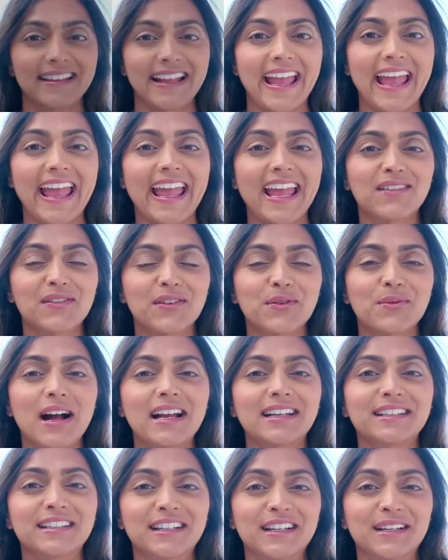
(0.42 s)
Hey
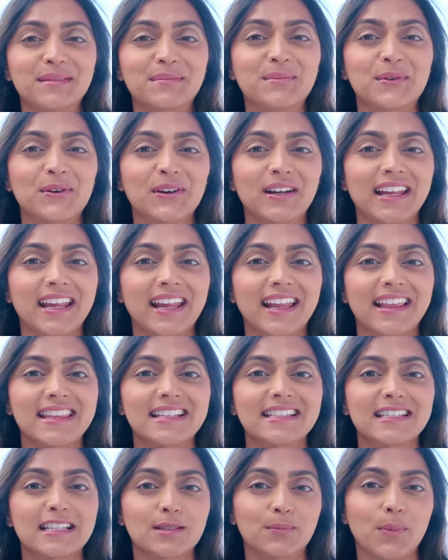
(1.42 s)
everyone, good morning.
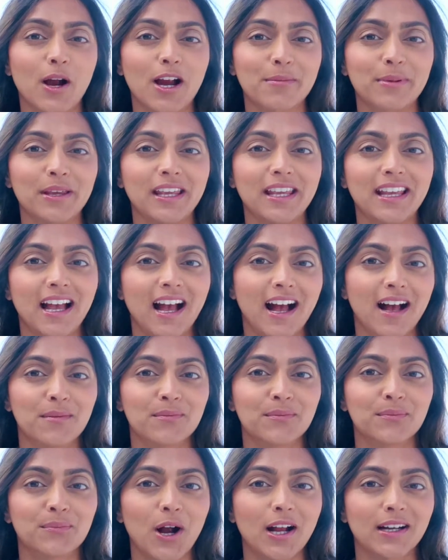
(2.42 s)
This is Barbie
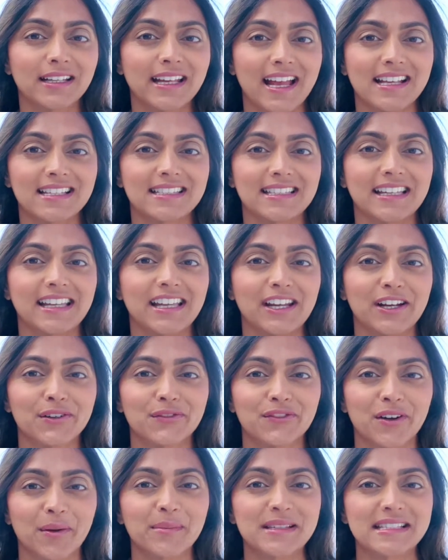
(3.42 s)
broadcasting
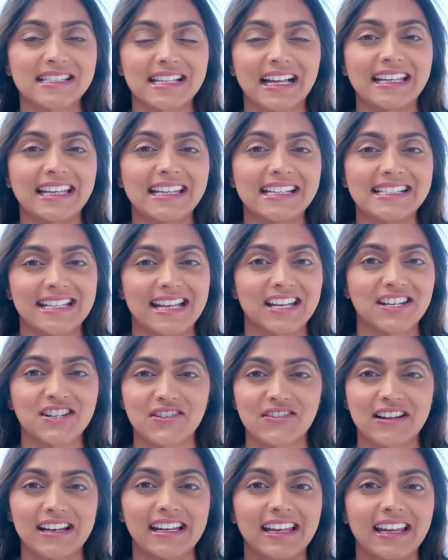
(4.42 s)
here from sunny
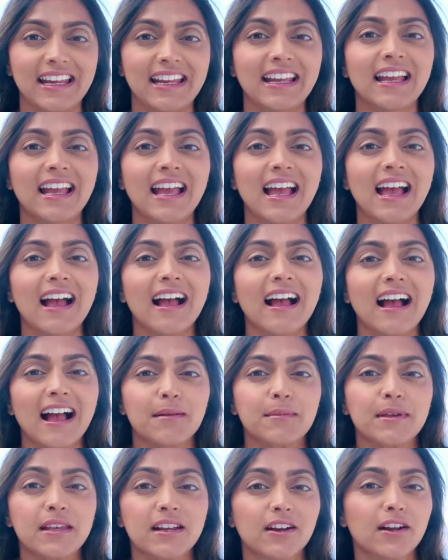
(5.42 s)
Santorini.
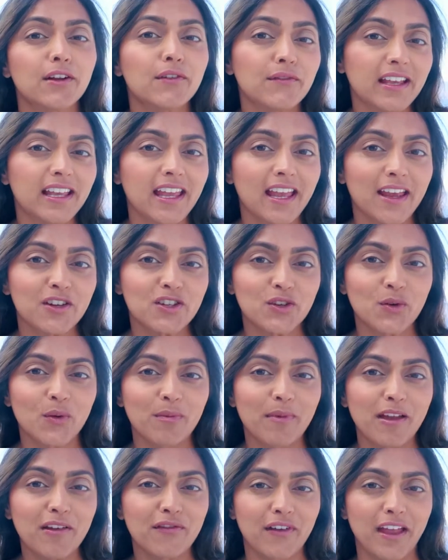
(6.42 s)
I'm here on vacation
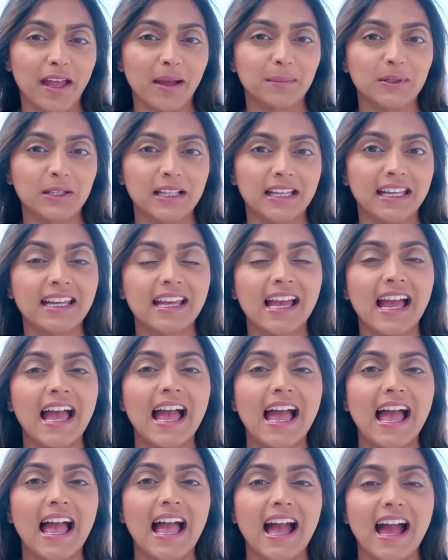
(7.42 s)
with my family
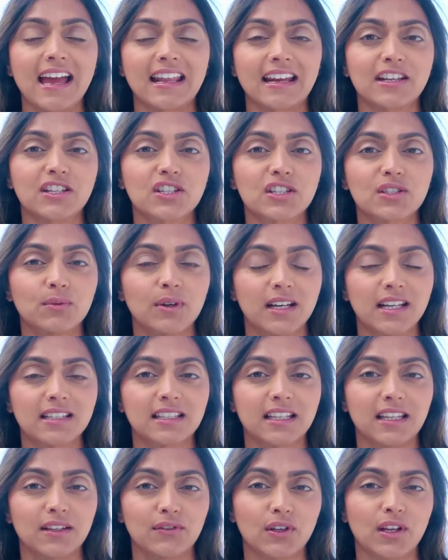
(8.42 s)
and I just wanted
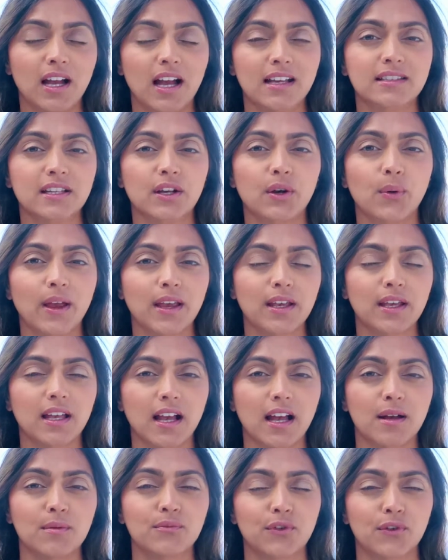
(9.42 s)
to give you guys a
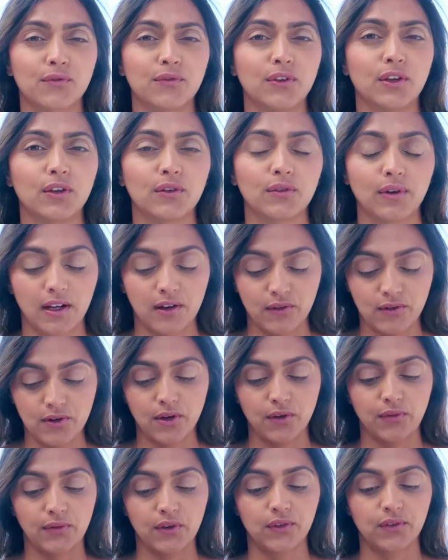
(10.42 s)
quick review. I don't
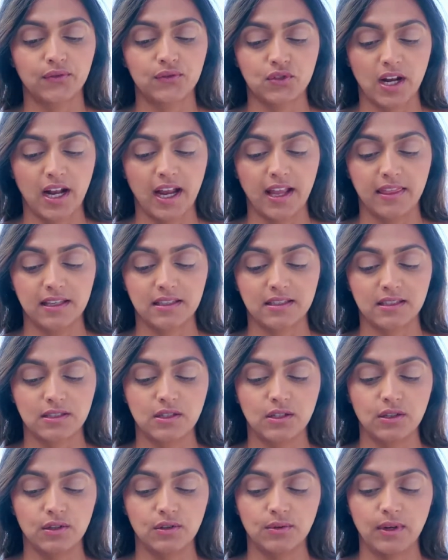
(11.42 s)
know if you've tried this
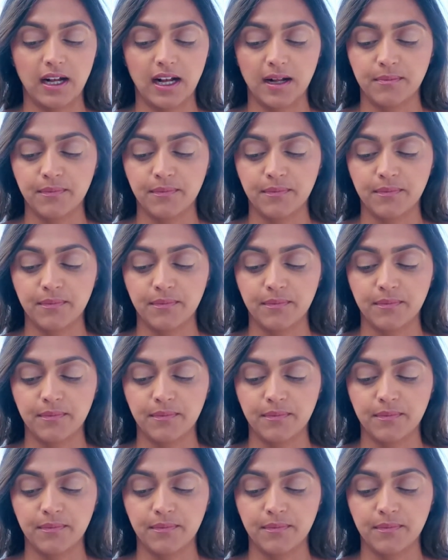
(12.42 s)
new